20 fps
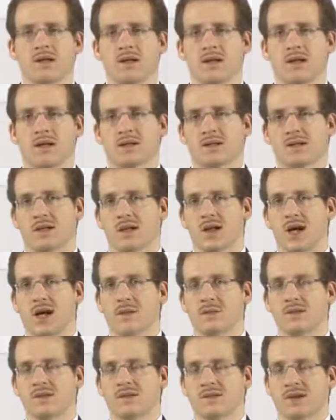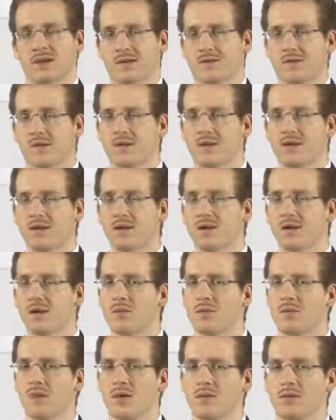there is an abstract thinking
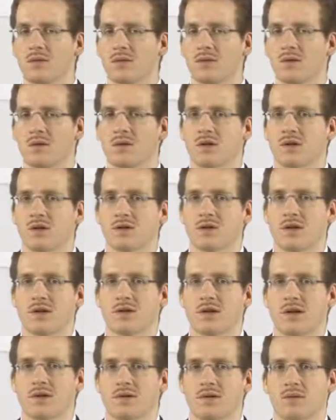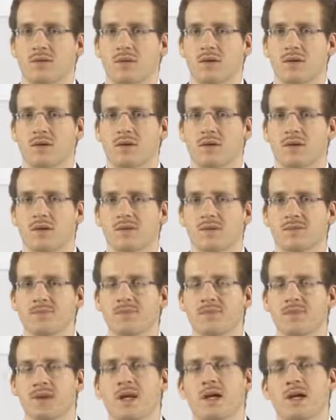about your shared nothing parallelism,